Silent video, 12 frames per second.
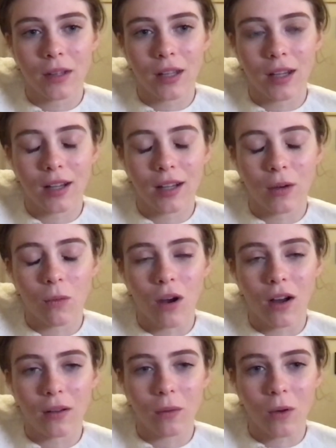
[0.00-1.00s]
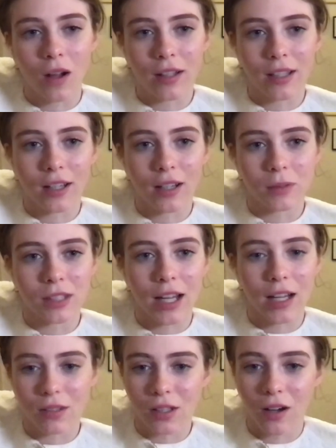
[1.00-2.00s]
uh, Wally comes
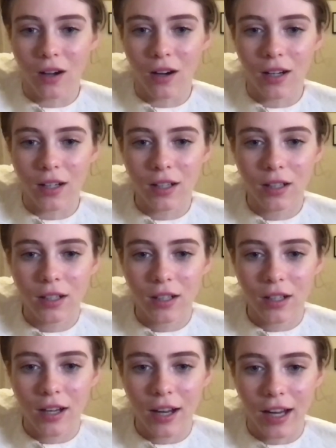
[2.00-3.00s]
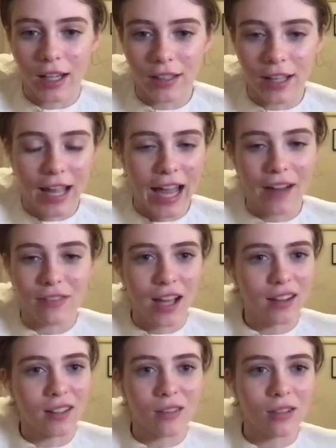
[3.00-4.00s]
out of the car and they have
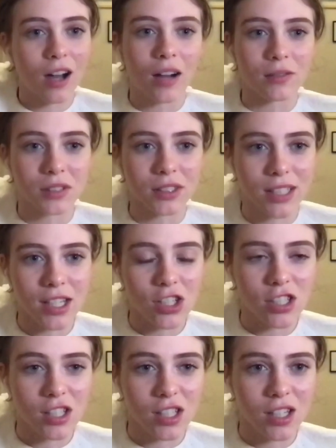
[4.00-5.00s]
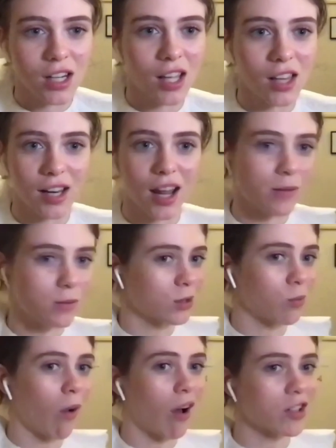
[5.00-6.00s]
that little conversation and then i'm
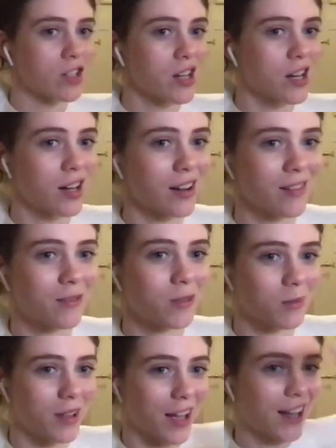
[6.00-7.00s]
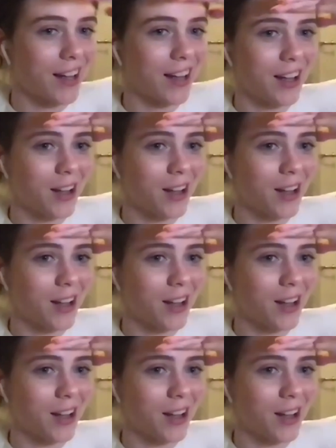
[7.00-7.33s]
just watching from like